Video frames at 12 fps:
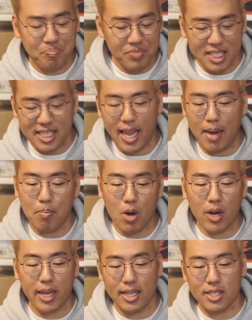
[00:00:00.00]
skate
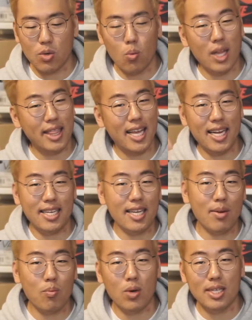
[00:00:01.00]
market? So what they
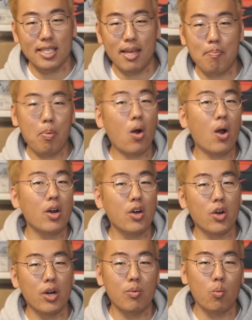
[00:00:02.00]
did was they
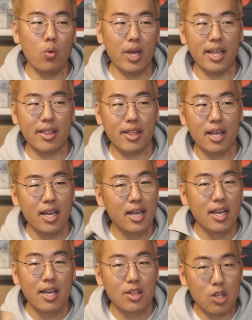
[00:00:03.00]
partnered with
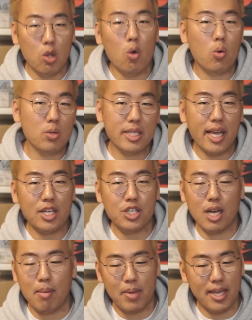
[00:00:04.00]
the local skate
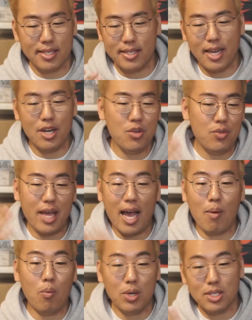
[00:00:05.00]
shop because they knew
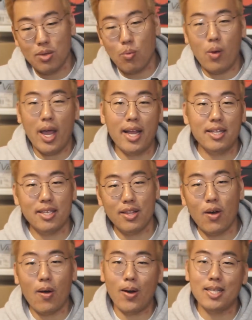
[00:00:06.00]
that was the way to the
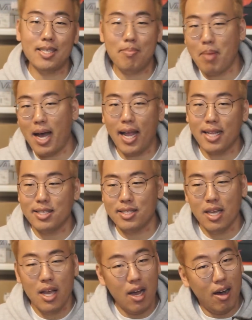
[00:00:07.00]
hearts and
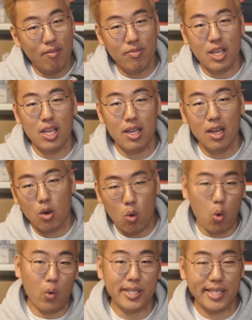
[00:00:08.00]
minds of the
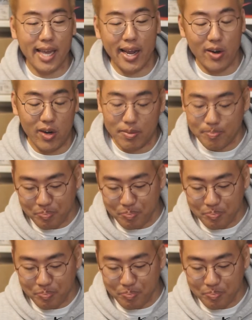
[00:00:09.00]
core skater.